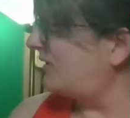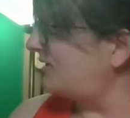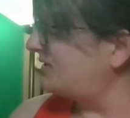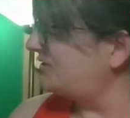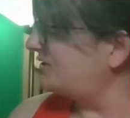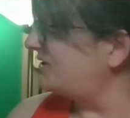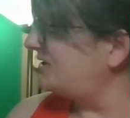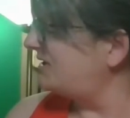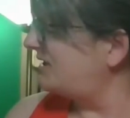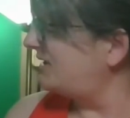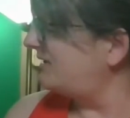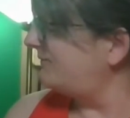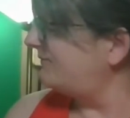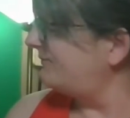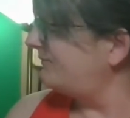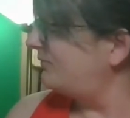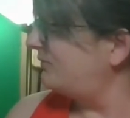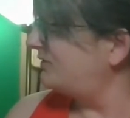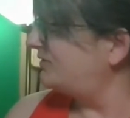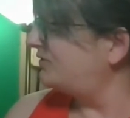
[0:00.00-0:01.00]
Washington
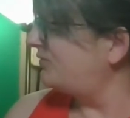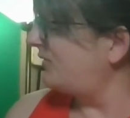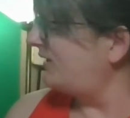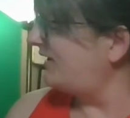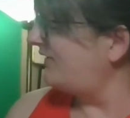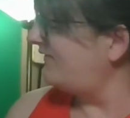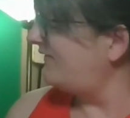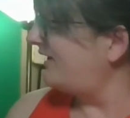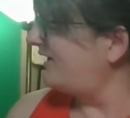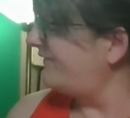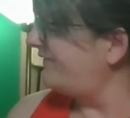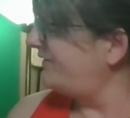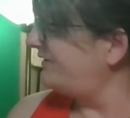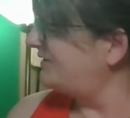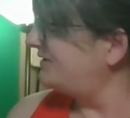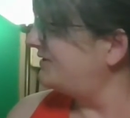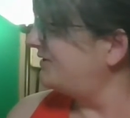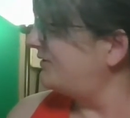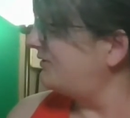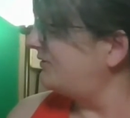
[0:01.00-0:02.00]
was 25
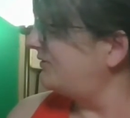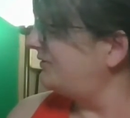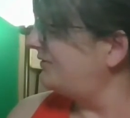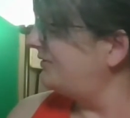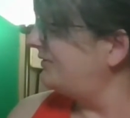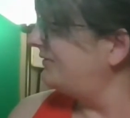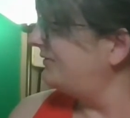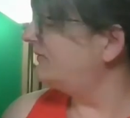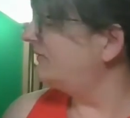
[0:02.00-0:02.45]
years old